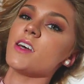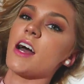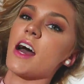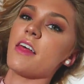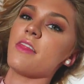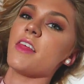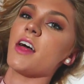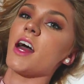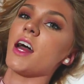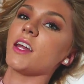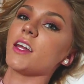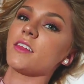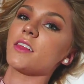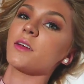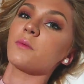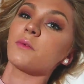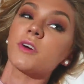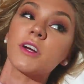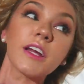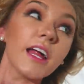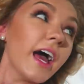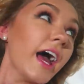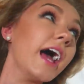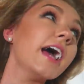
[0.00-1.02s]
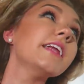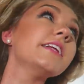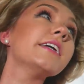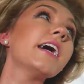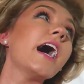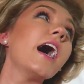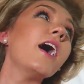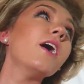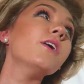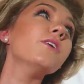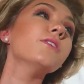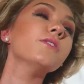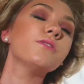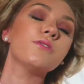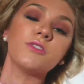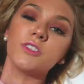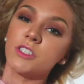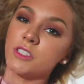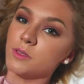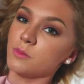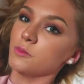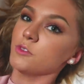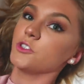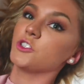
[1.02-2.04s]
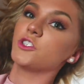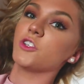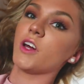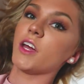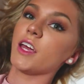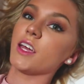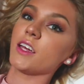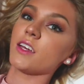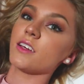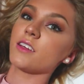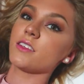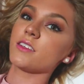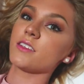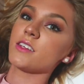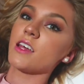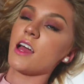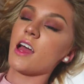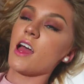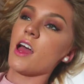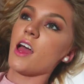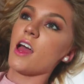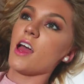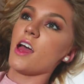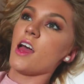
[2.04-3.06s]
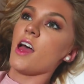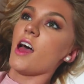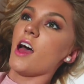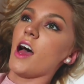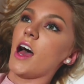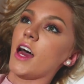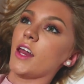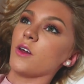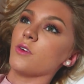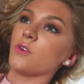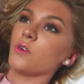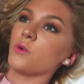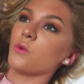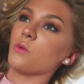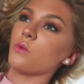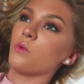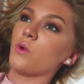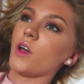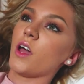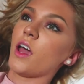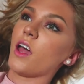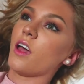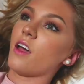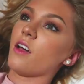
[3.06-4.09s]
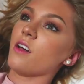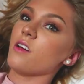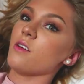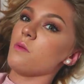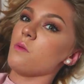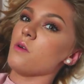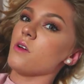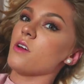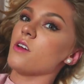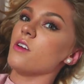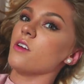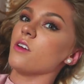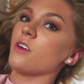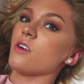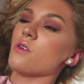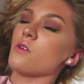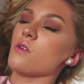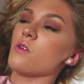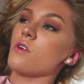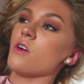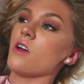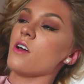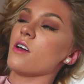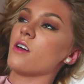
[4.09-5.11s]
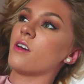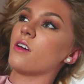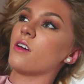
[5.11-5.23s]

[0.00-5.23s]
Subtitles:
And then I think we're gonna head out for some drinks. I don't know where we're gonna go,